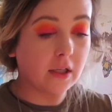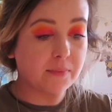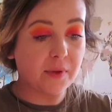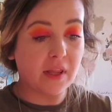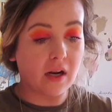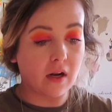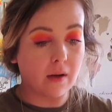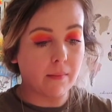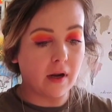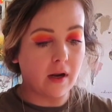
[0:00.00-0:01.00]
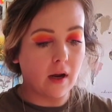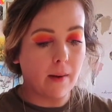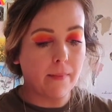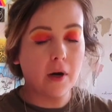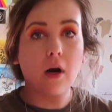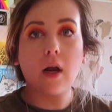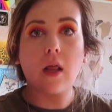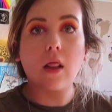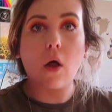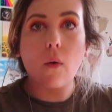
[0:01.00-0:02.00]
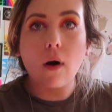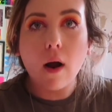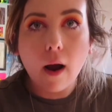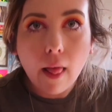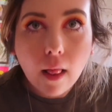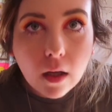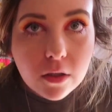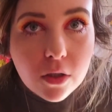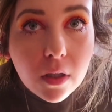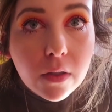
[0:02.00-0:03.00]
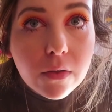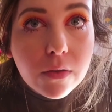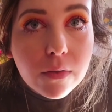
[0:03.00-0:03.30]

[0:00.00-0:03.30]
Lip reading: I'll just put that on my upper and lower eyelashes.